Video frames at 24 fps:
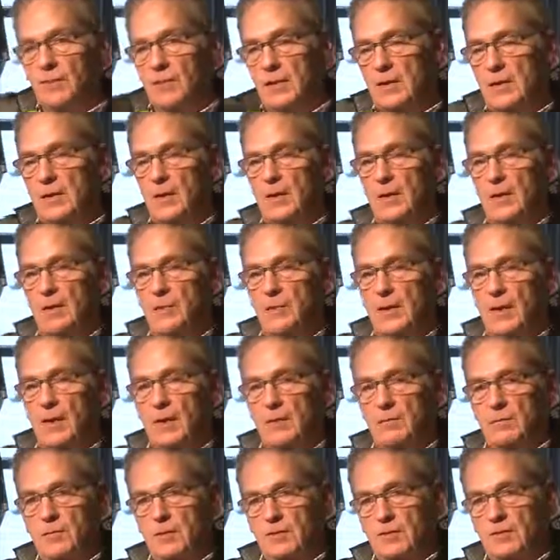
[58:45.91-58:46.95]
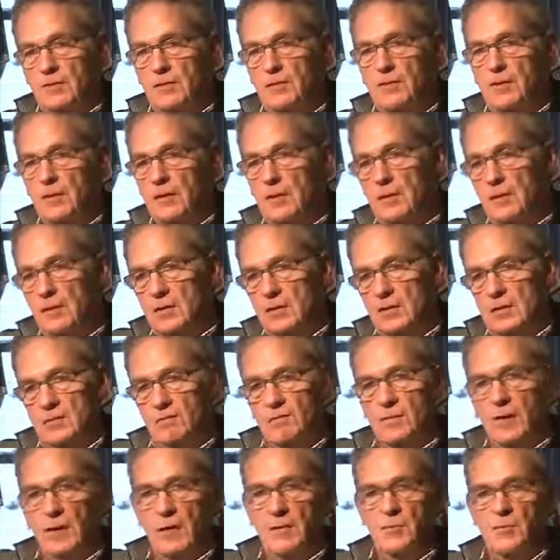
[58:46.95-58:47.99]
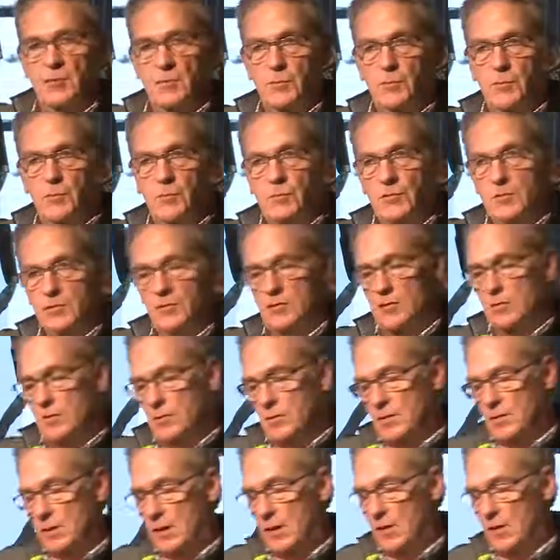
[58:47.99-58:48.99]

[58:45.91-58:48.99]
thinking about the city and its life support systems,